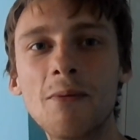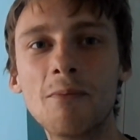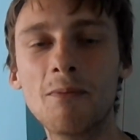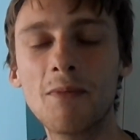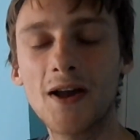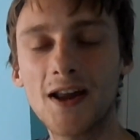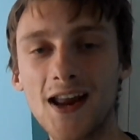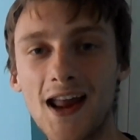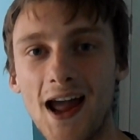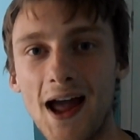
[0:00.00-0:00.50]

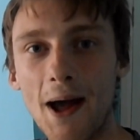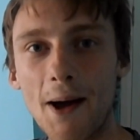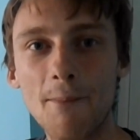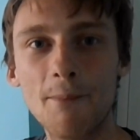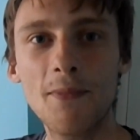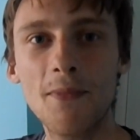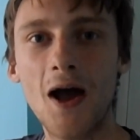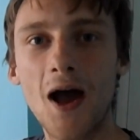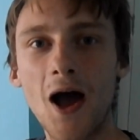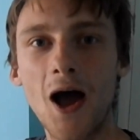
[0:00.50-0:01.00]
But yeah,
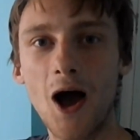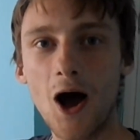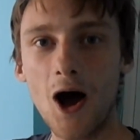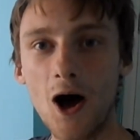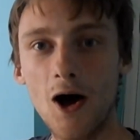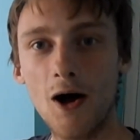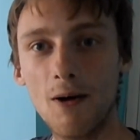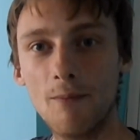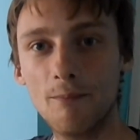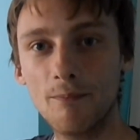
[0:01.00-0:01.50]

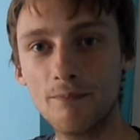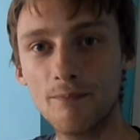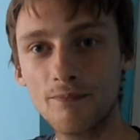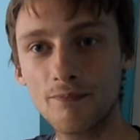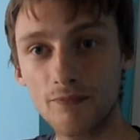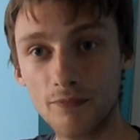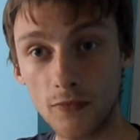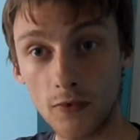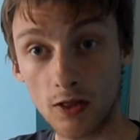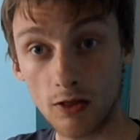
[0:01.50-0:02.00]

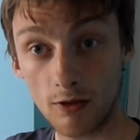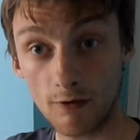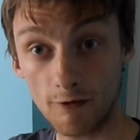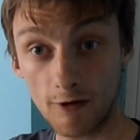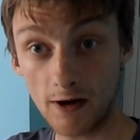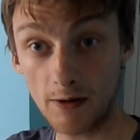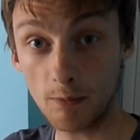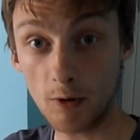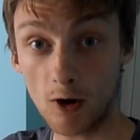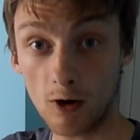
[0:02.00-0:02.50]
the
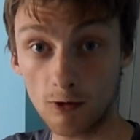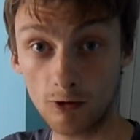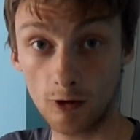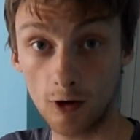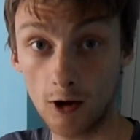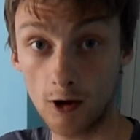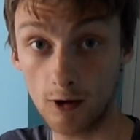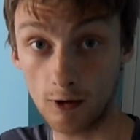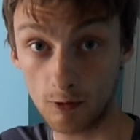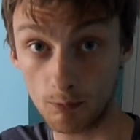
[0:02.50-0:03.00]
theme parks
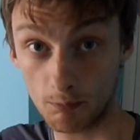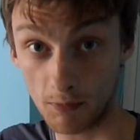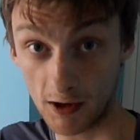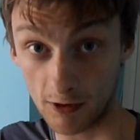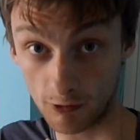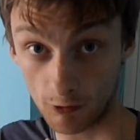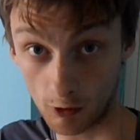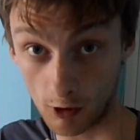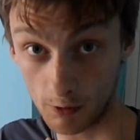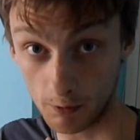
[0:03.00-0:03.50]
are
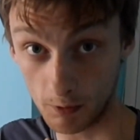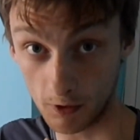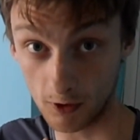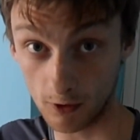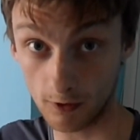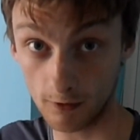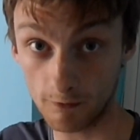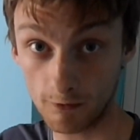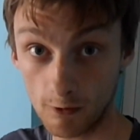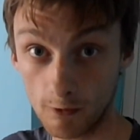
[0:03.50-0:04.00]
meant to open
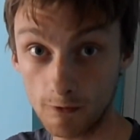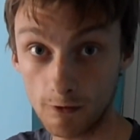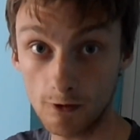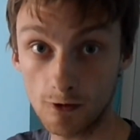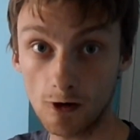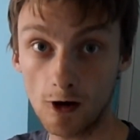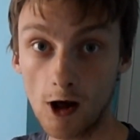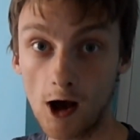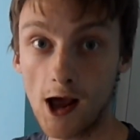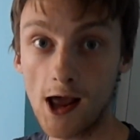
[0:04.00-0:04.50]
on the 4th of
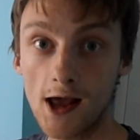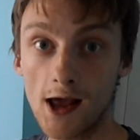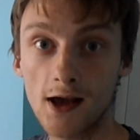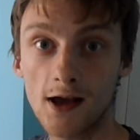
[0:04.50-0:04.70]
July.